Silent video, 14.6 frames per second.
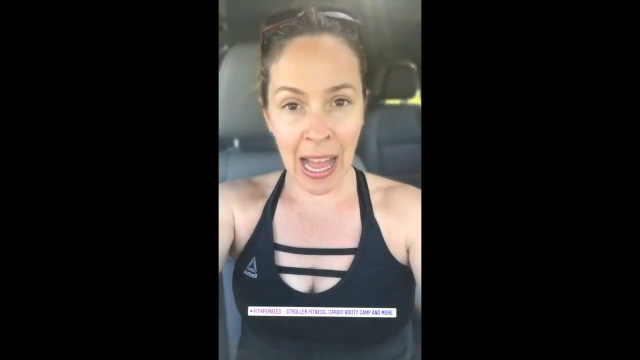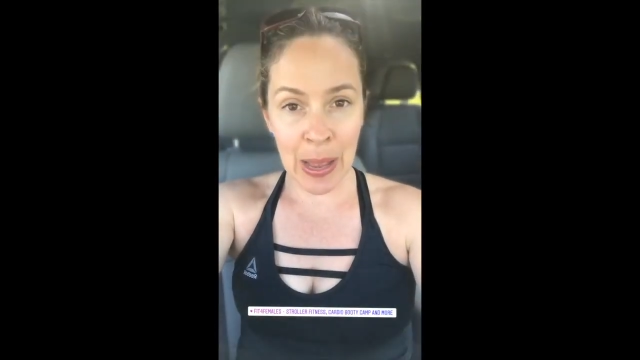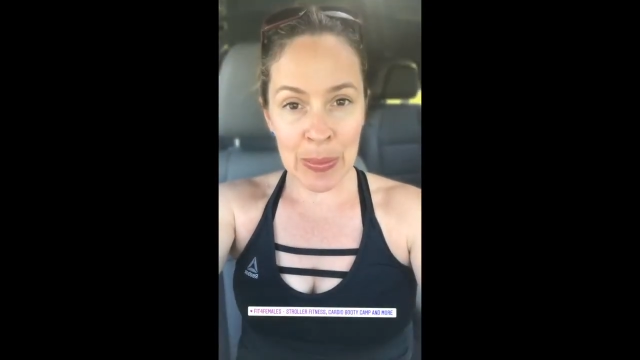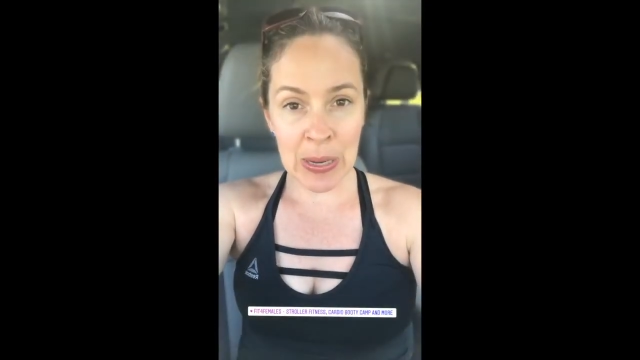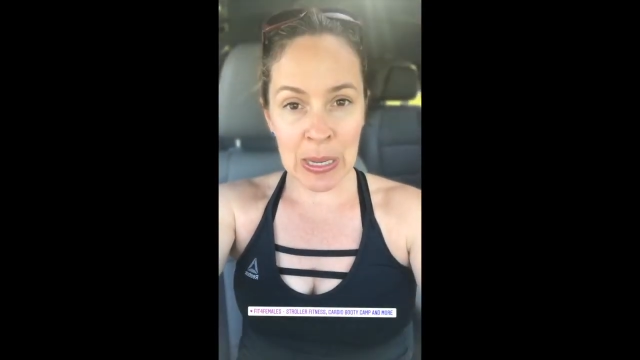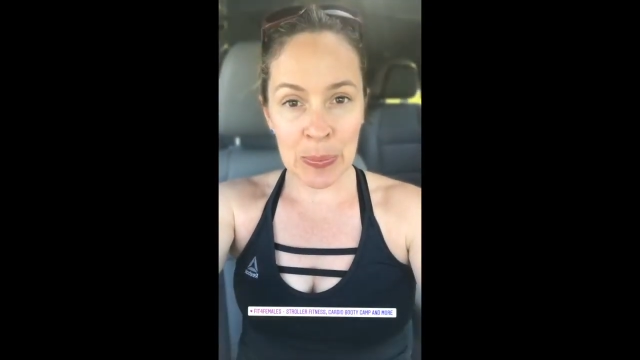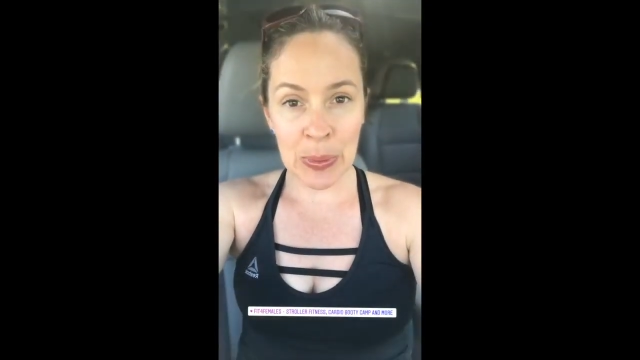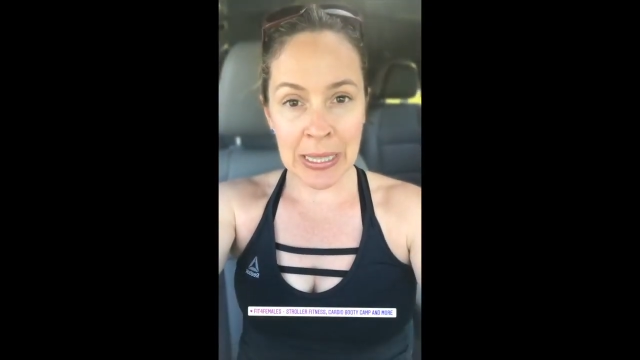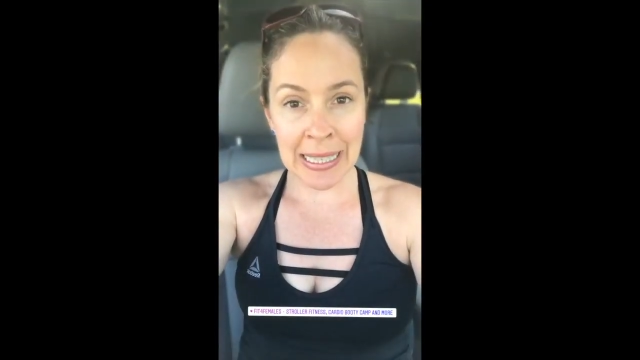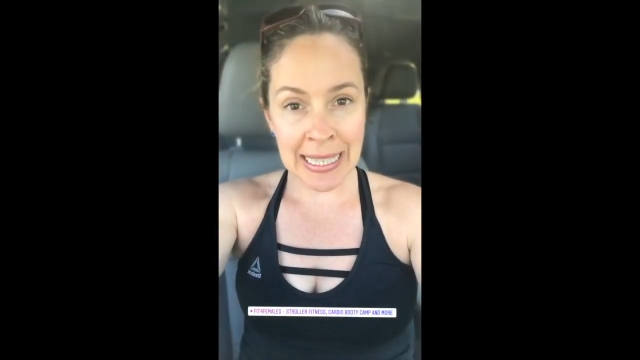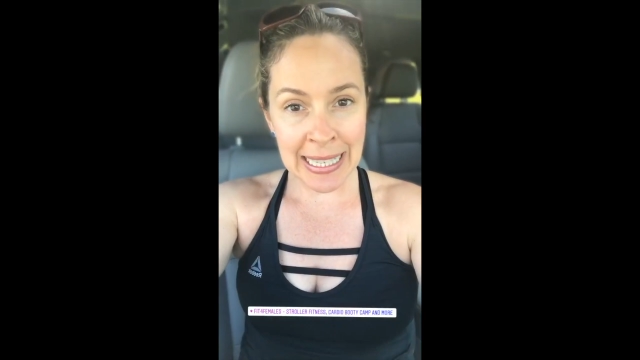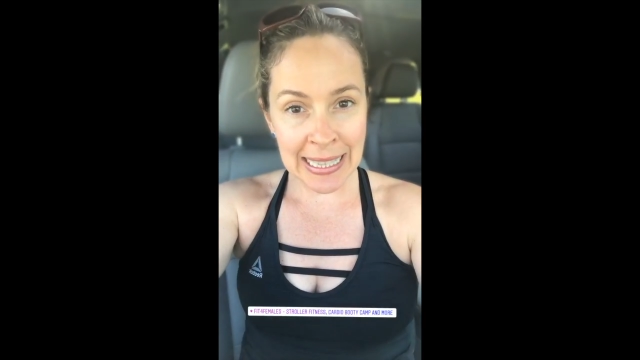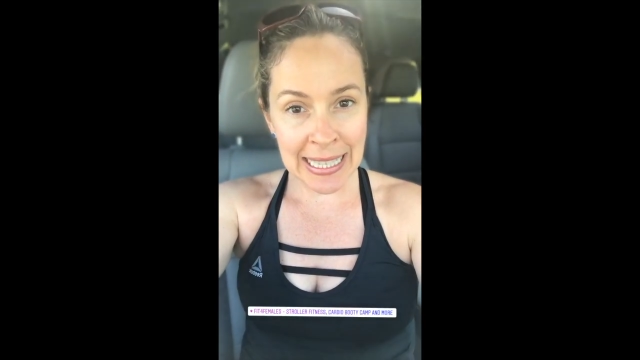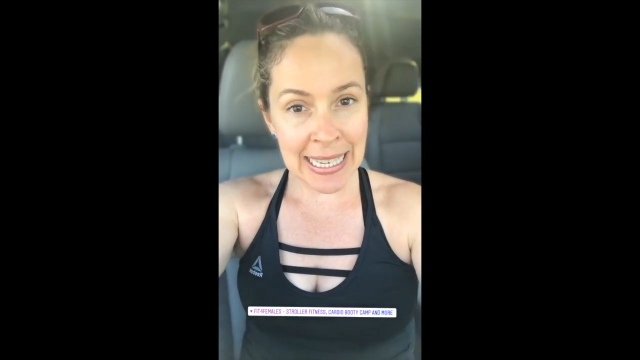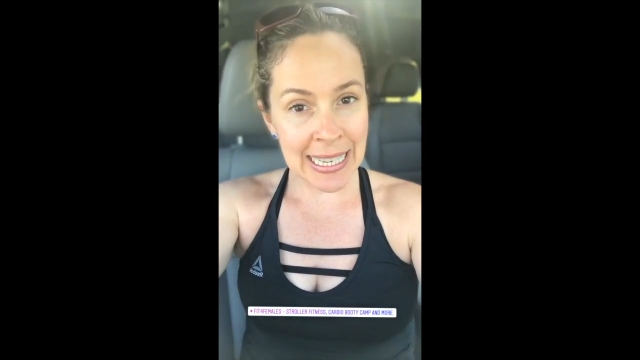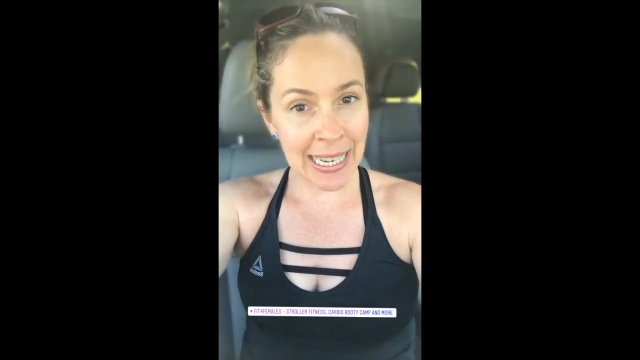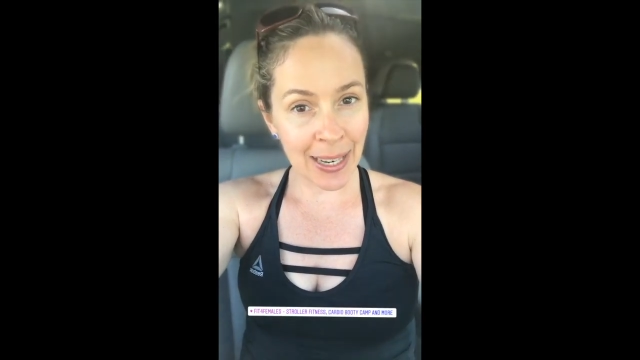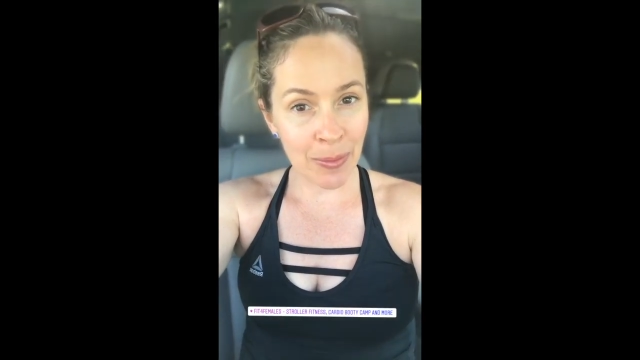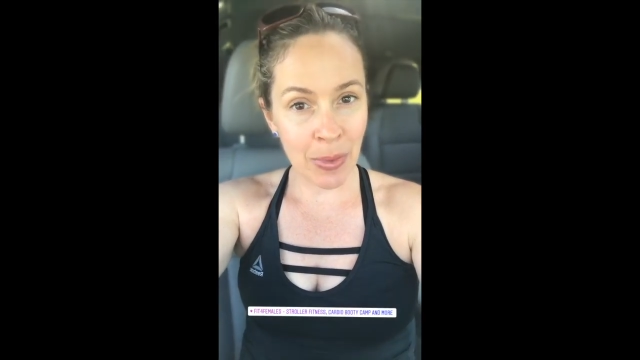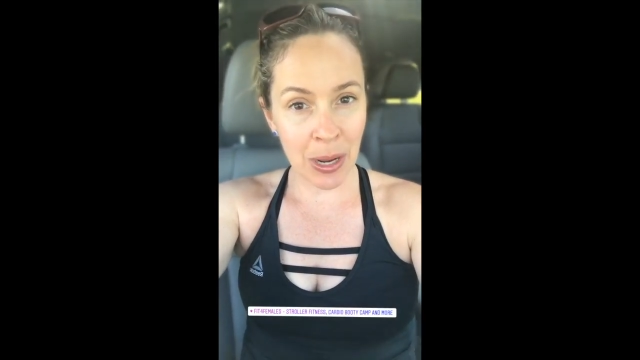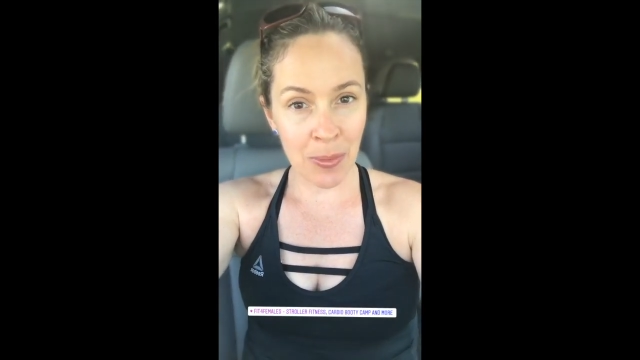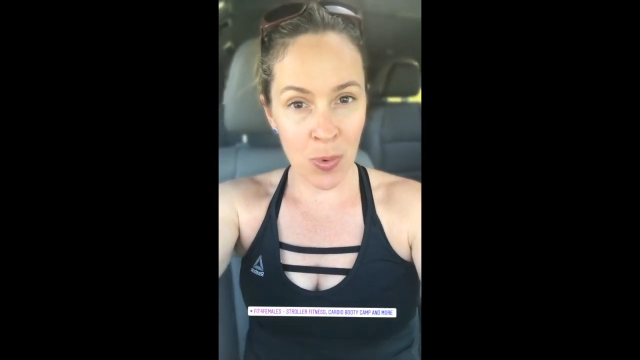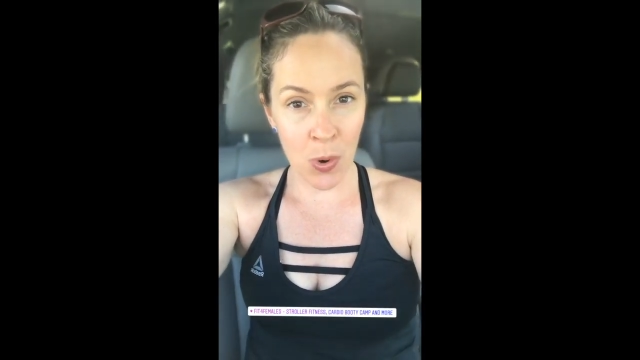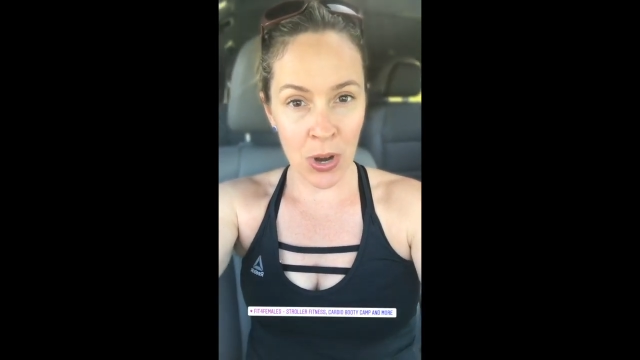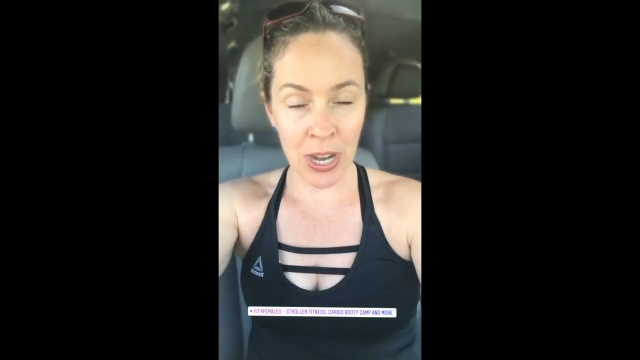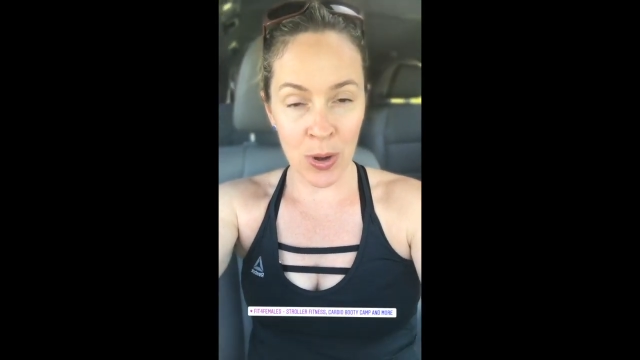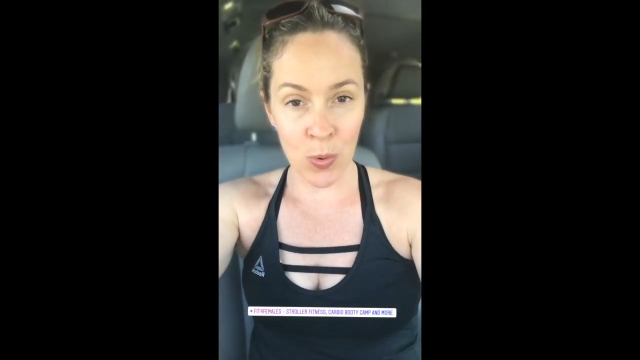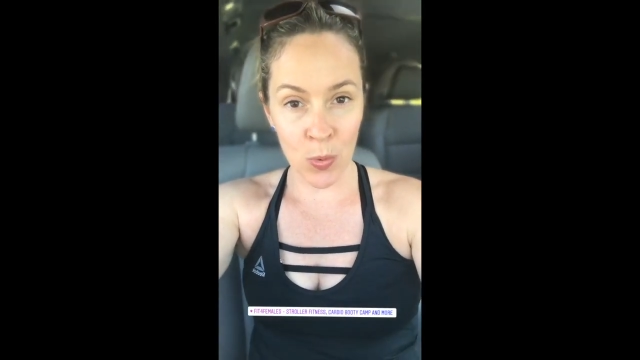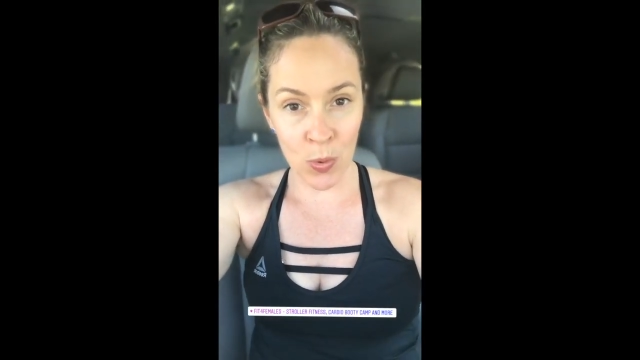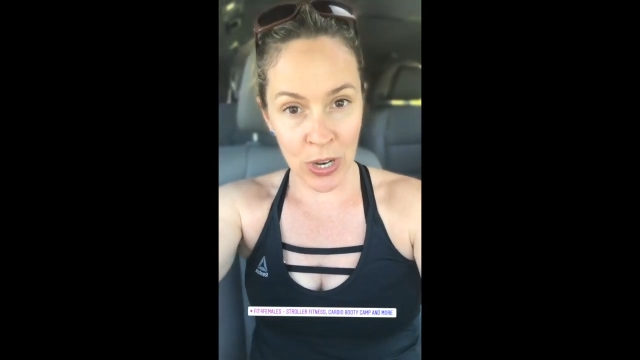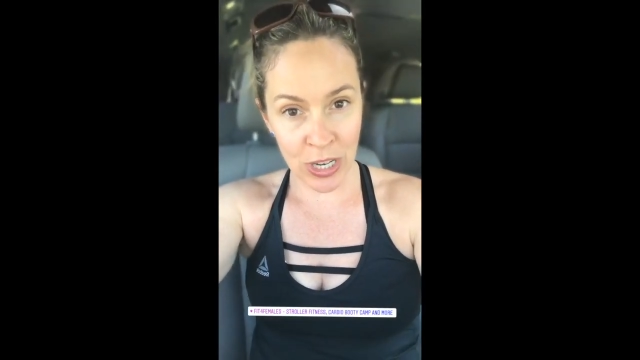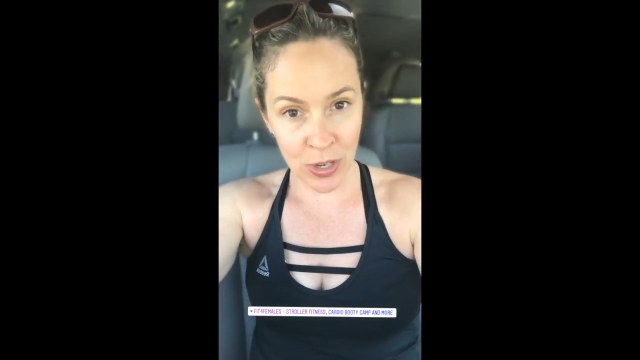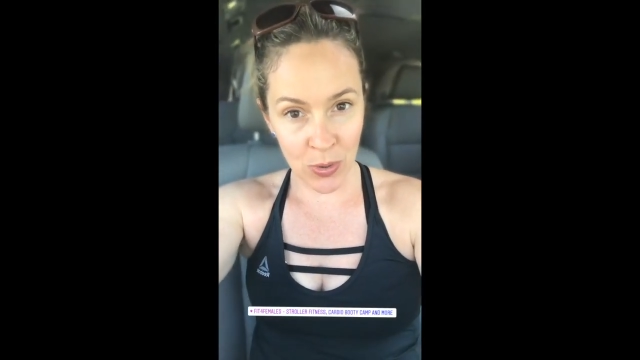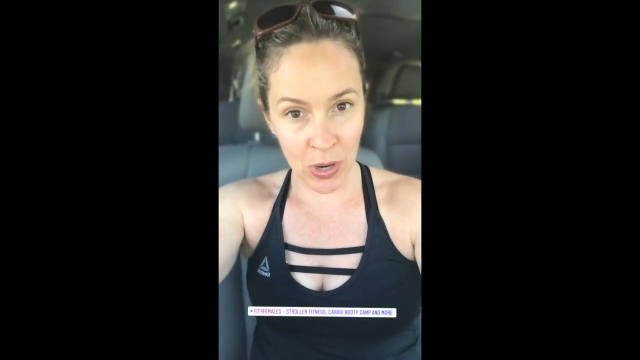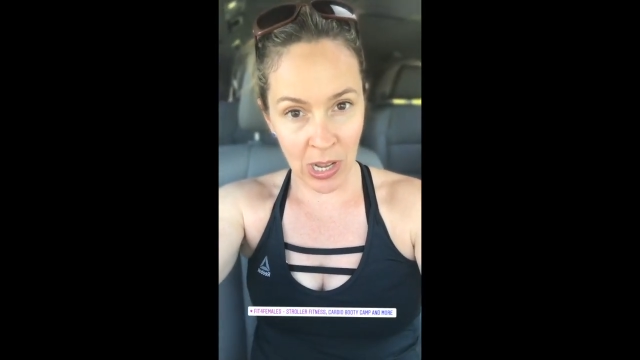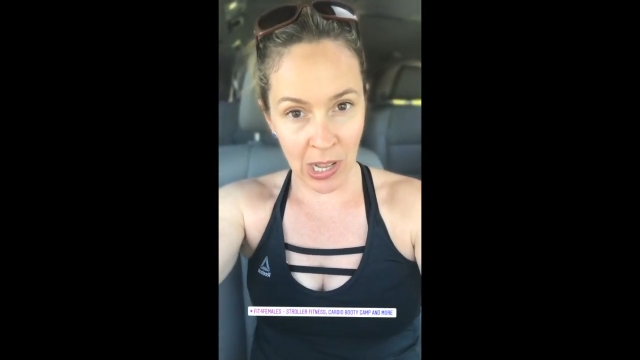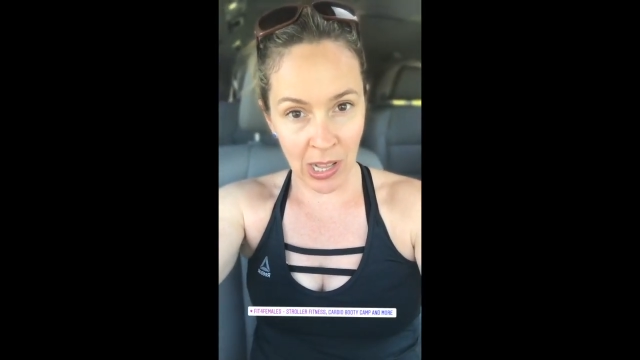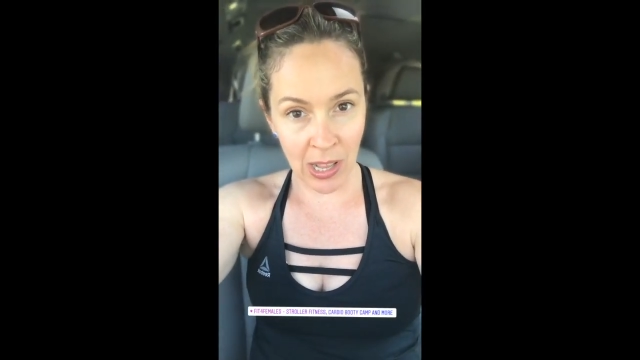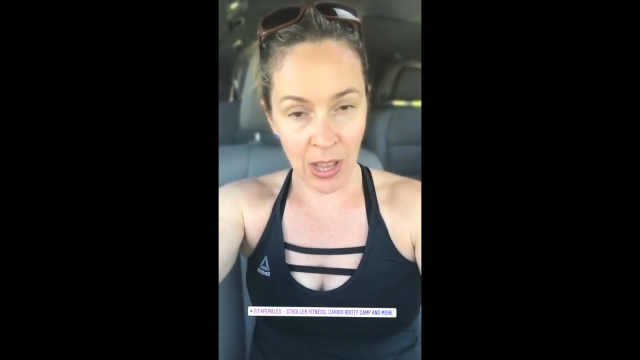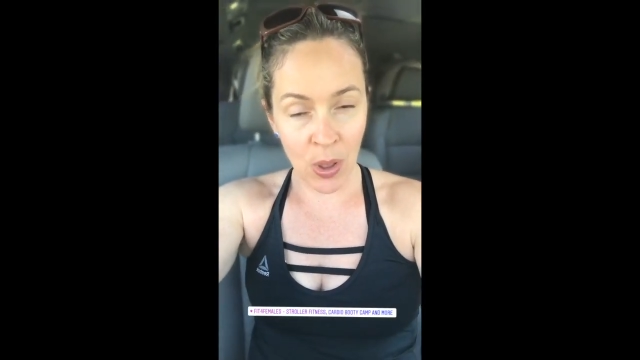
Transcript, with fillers: I'm completely done my morning ritual.